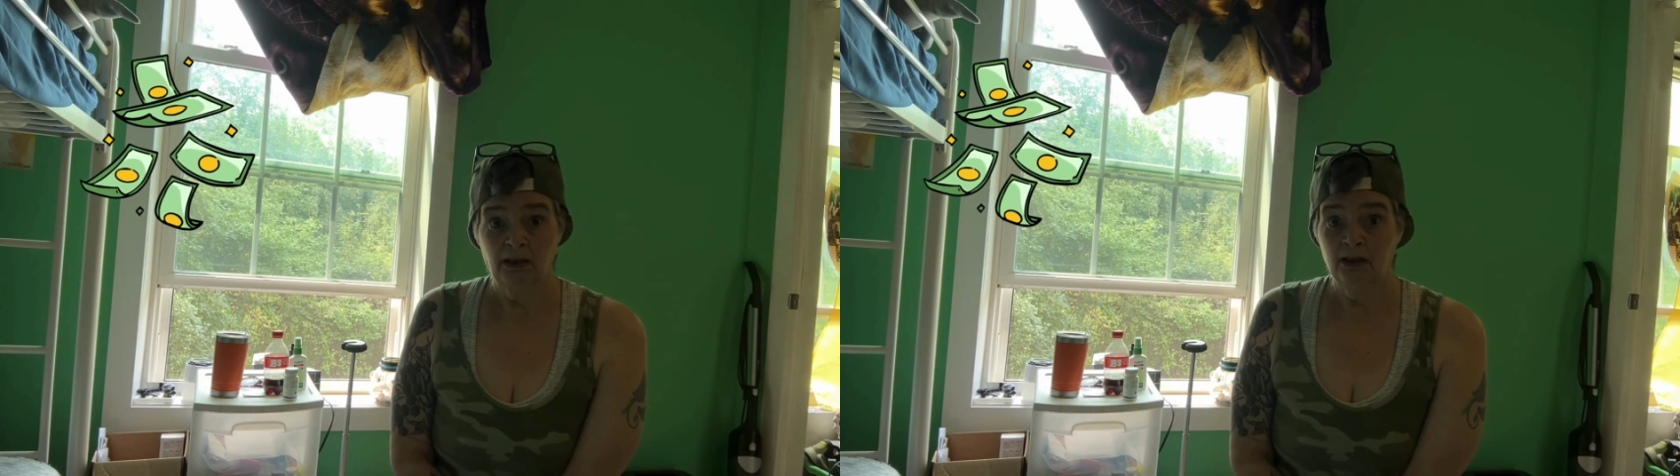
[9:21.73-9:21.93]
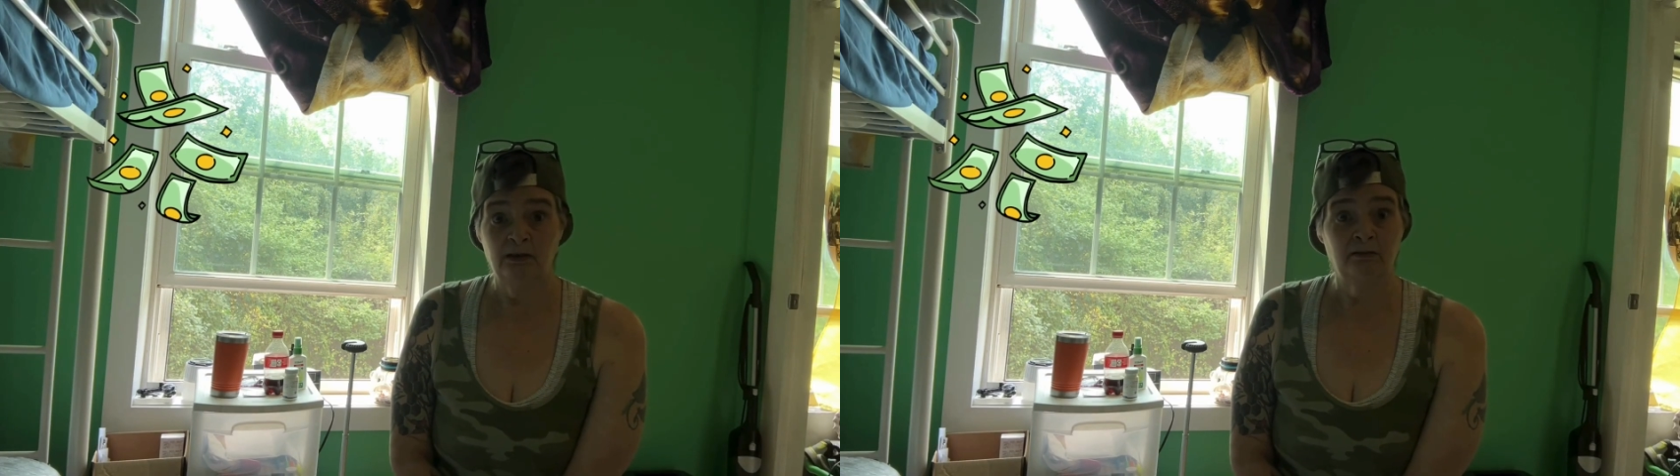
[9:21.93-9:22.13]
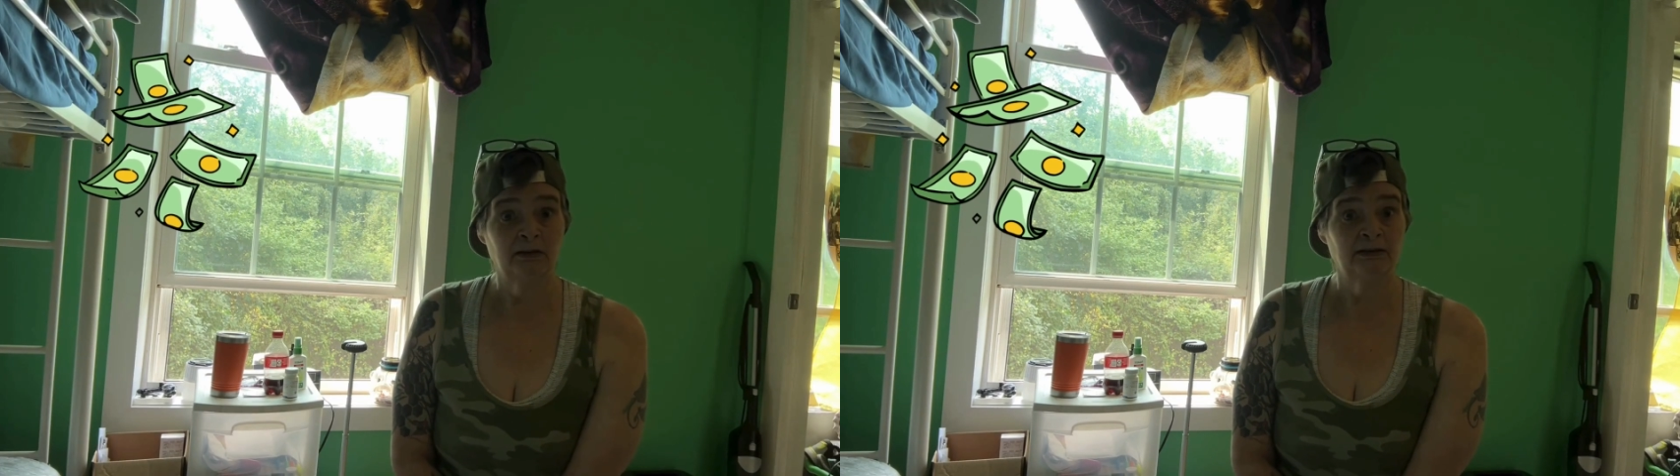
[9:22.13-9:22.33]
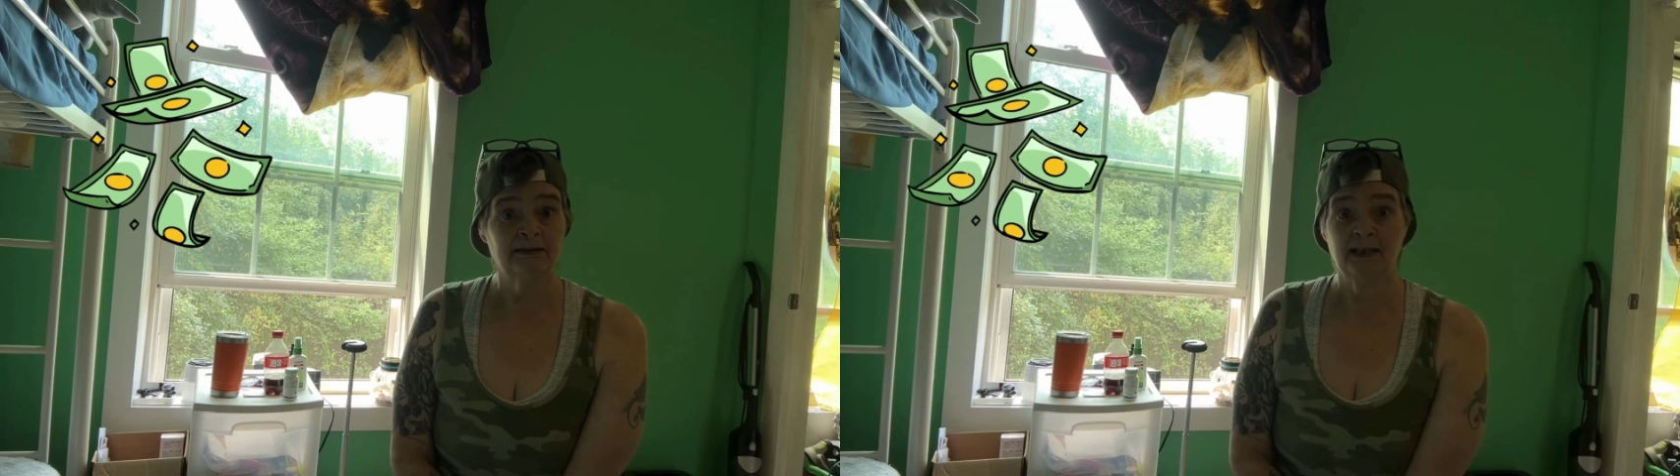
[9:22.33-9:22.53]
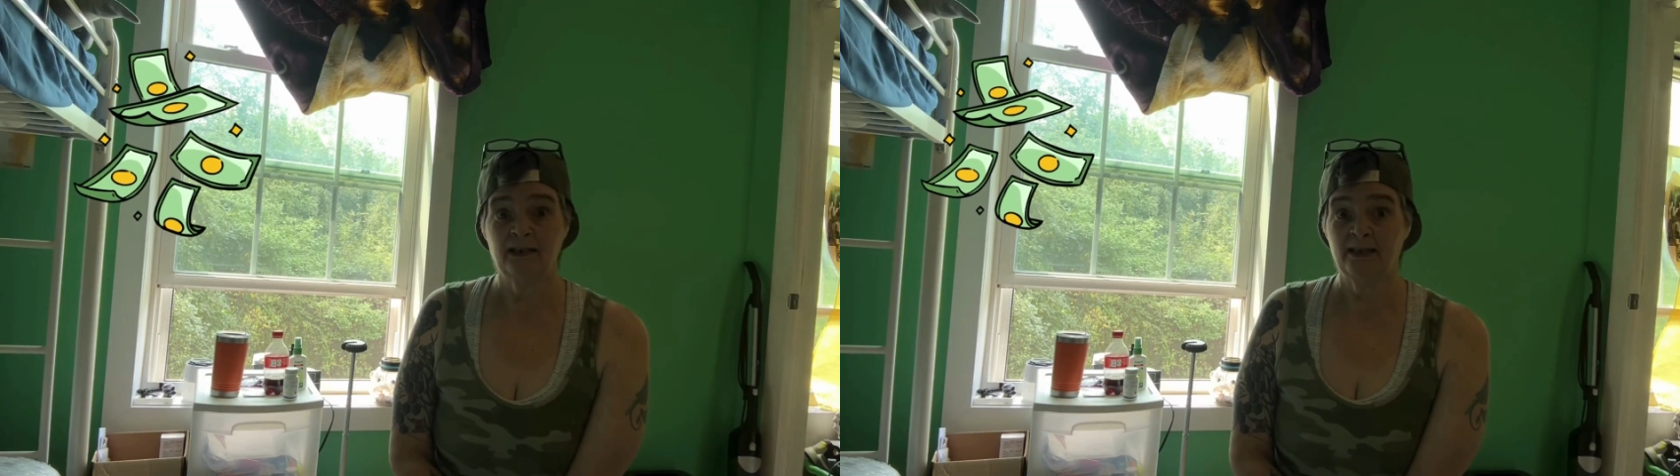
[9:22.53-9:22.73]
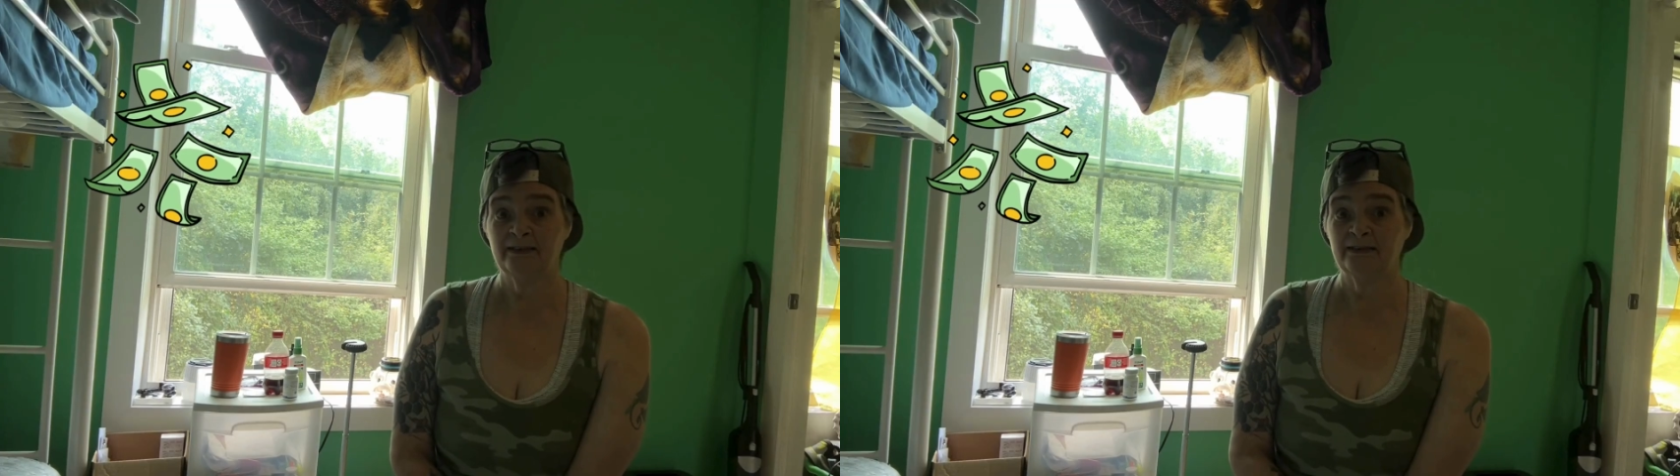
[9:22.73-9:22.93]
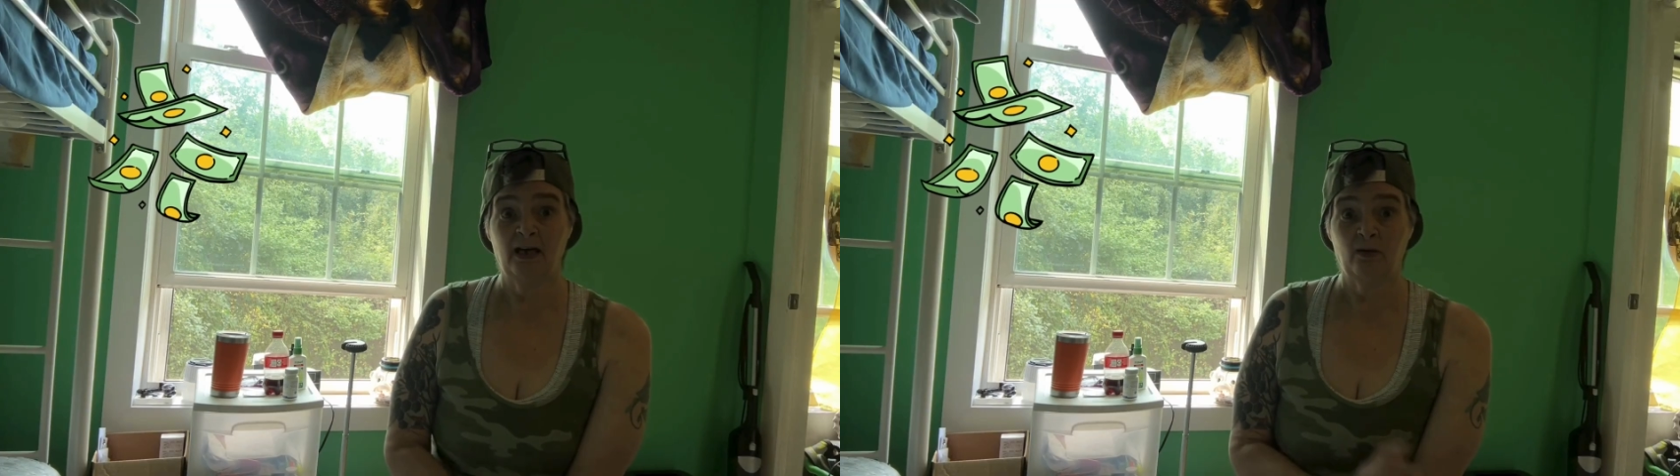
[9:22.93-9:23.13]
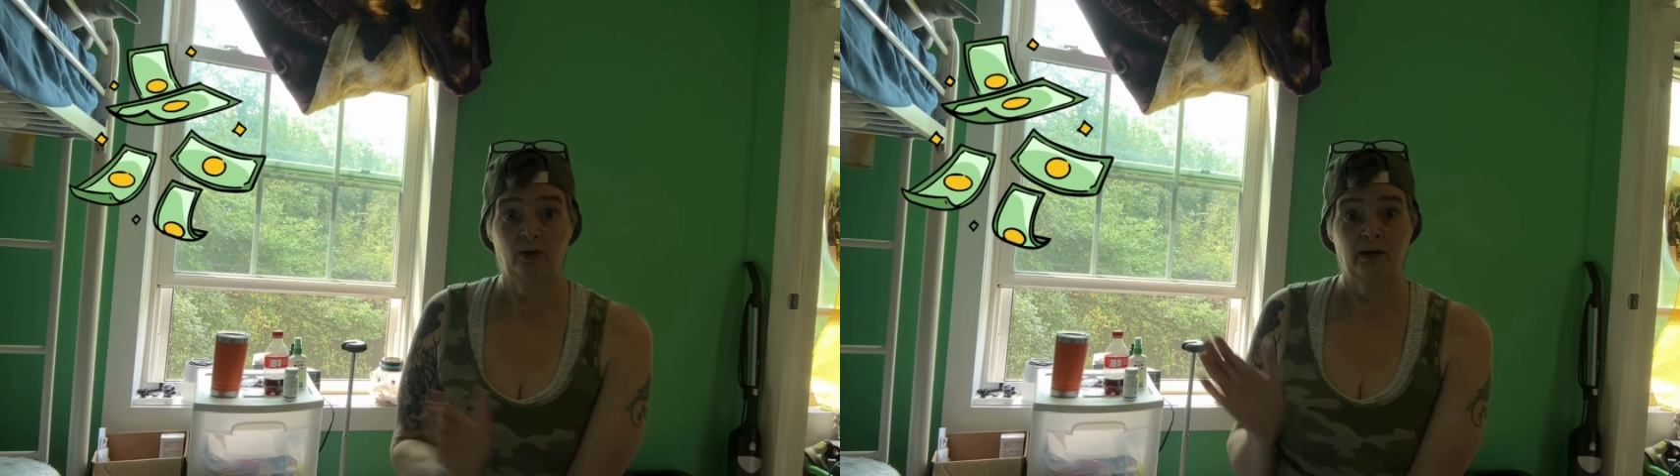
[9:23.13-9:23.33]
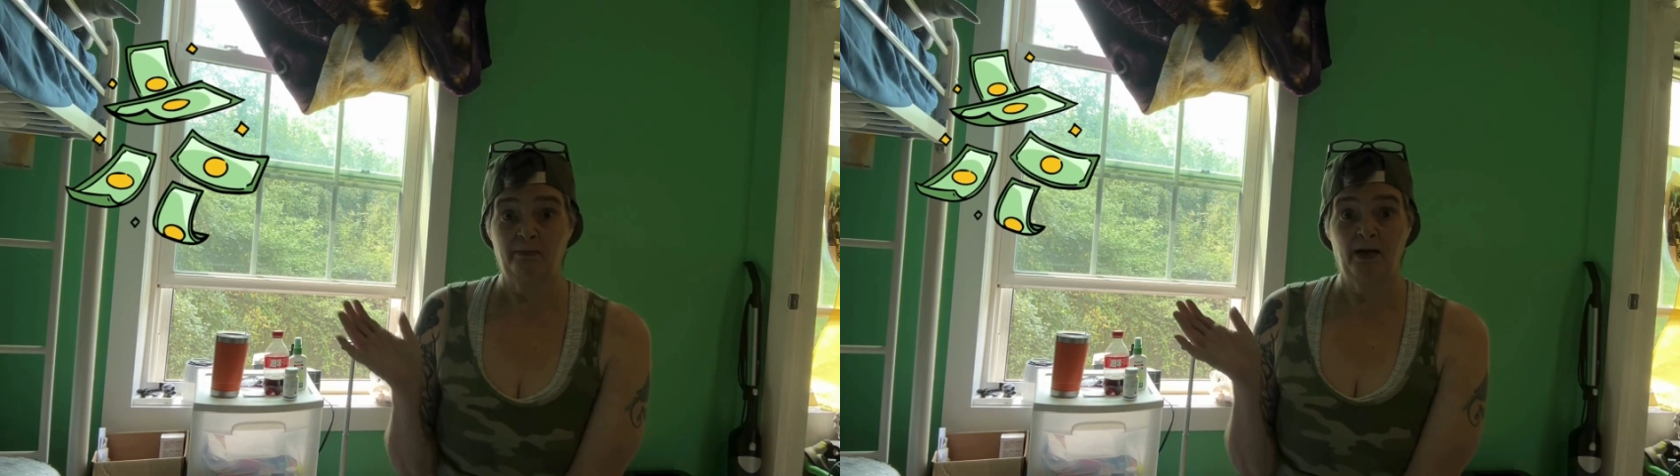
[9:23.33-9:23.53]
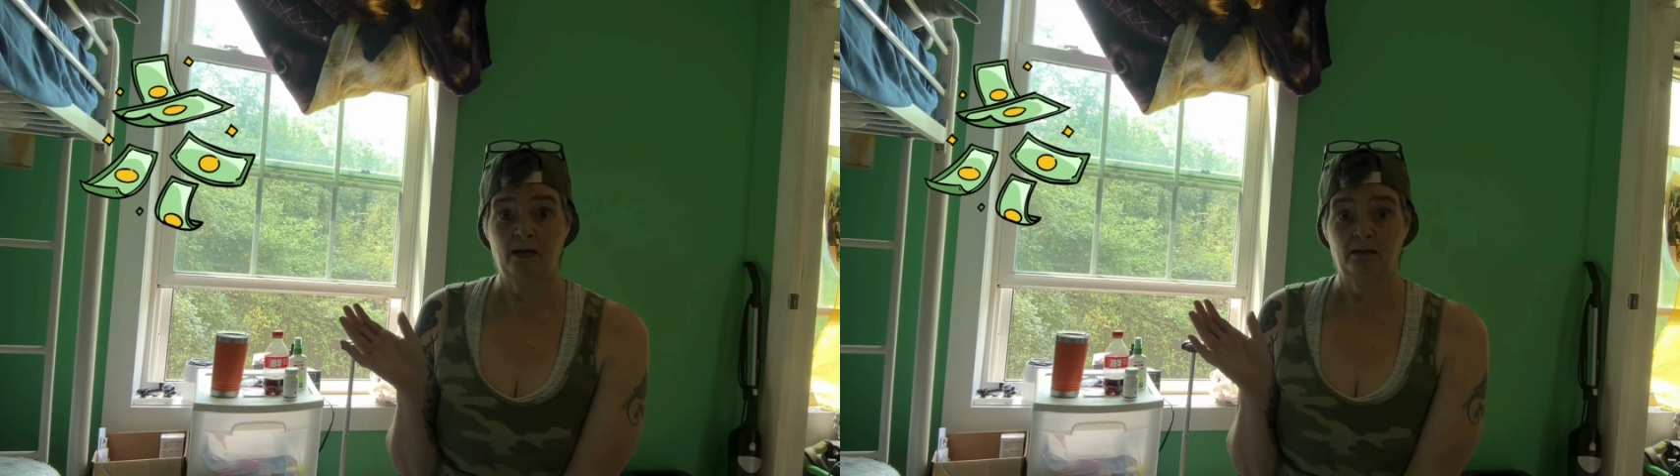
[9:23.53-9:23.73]
You can say, that's not what I
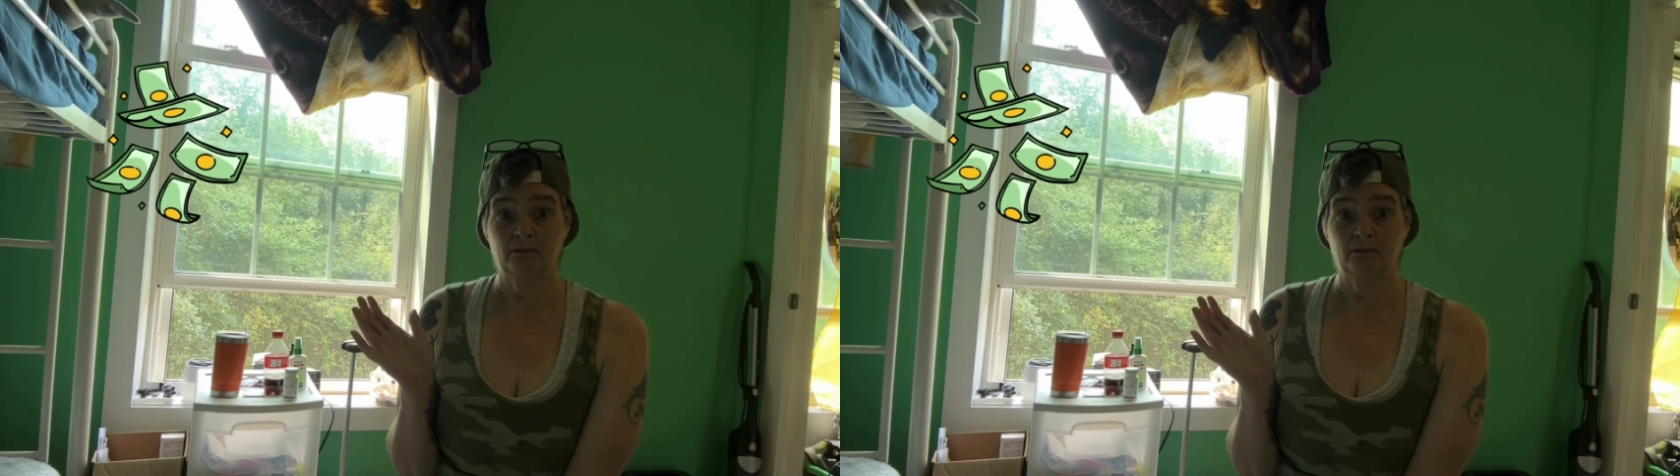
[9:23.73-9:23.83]
meant.